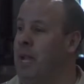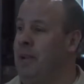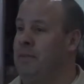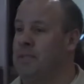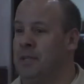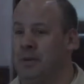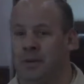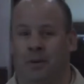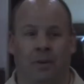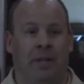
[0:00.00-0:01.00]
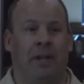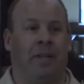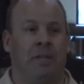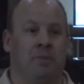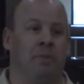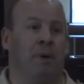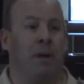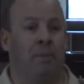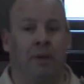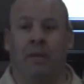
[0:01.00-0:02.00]
native, so don't hold that against me, but
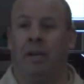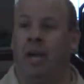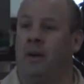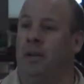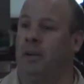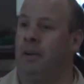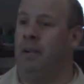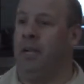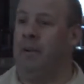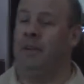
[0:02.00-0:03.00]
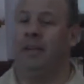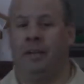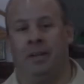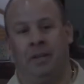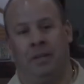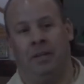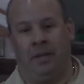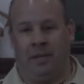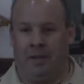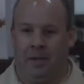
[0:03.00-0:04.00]
I'm loving it out here. Even in
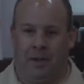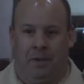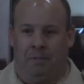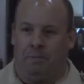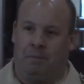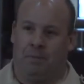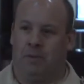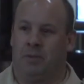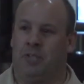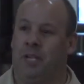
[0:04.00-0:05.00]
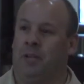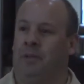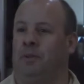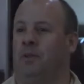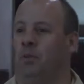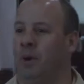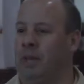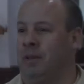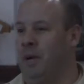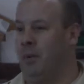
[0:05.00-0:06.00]
the chilled
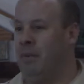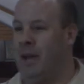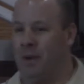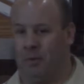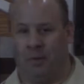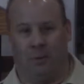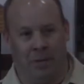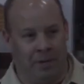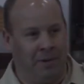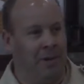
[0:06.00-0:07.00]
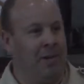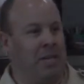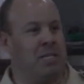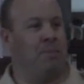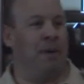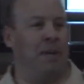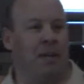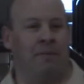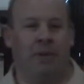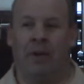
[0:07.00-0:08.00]
weather that we've had over the winter, it's been
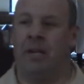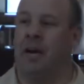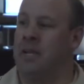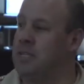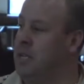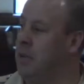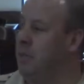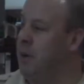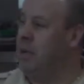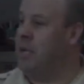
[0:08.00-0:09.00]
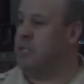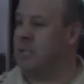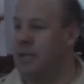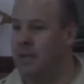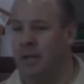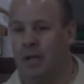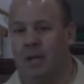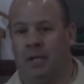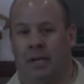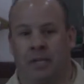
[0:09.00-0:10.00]
very nice, and very nice
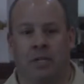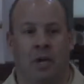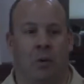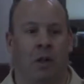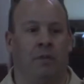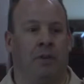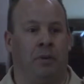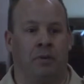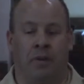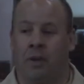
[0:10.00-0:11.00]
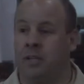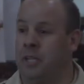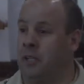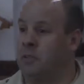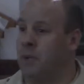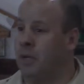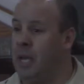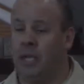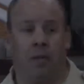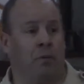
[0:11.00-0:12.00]
to get to know all of you volunteers. Well,
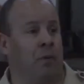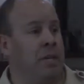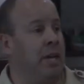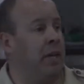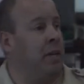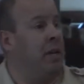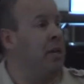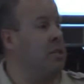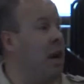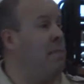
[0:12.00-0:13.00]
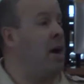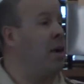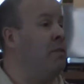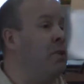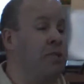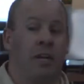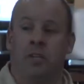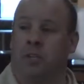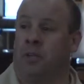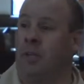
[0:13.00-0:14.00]
thank you for taking time out of your
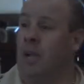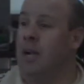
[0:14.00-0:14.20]
schedule